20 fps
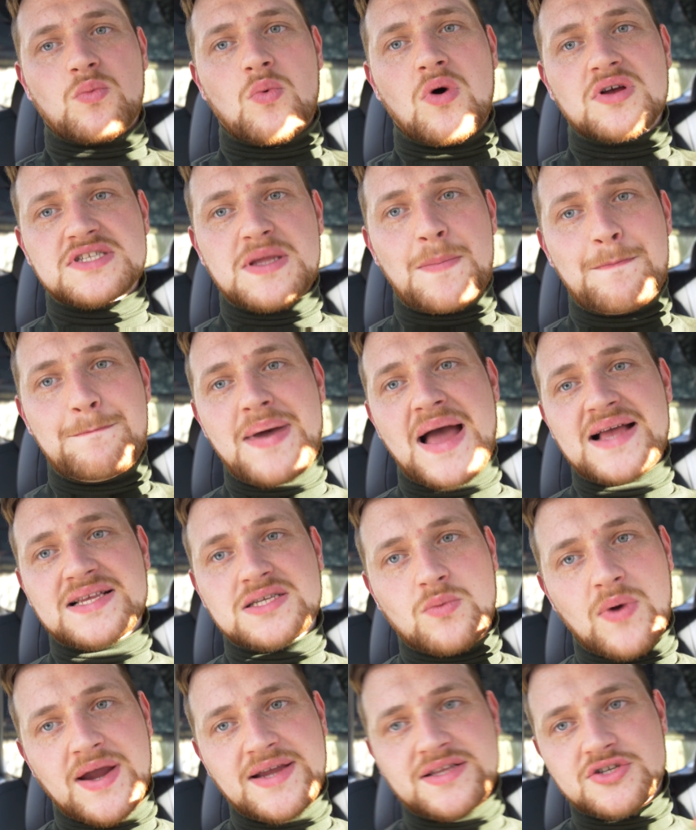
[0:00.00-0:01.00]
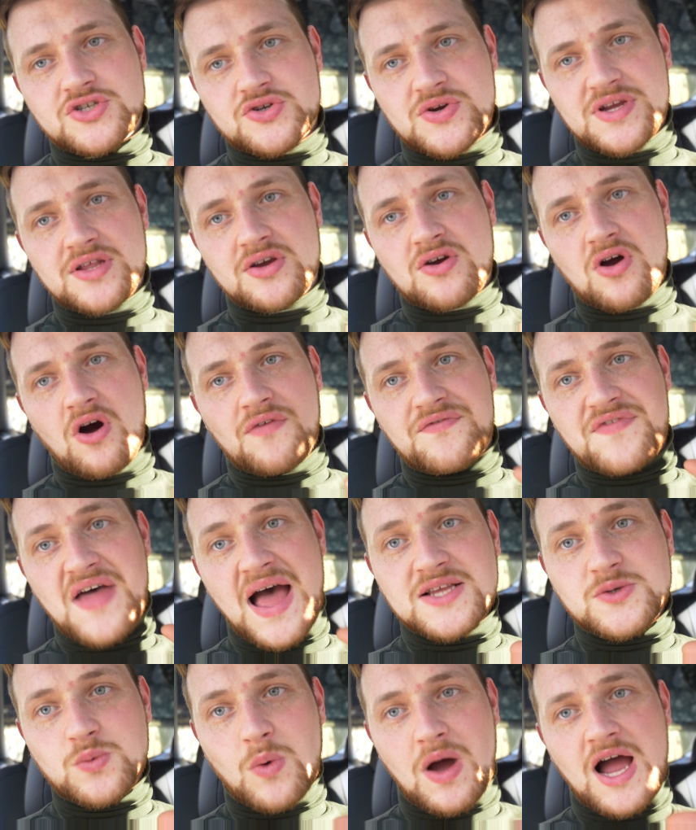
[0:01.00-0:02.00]
What's the best way to treat the car?
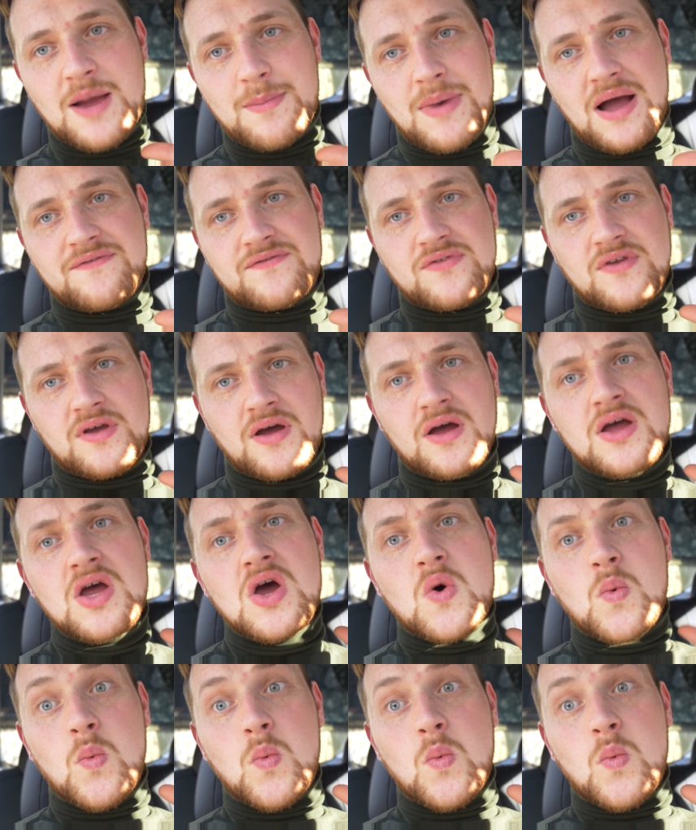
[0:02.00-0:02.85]
That's what I'm after.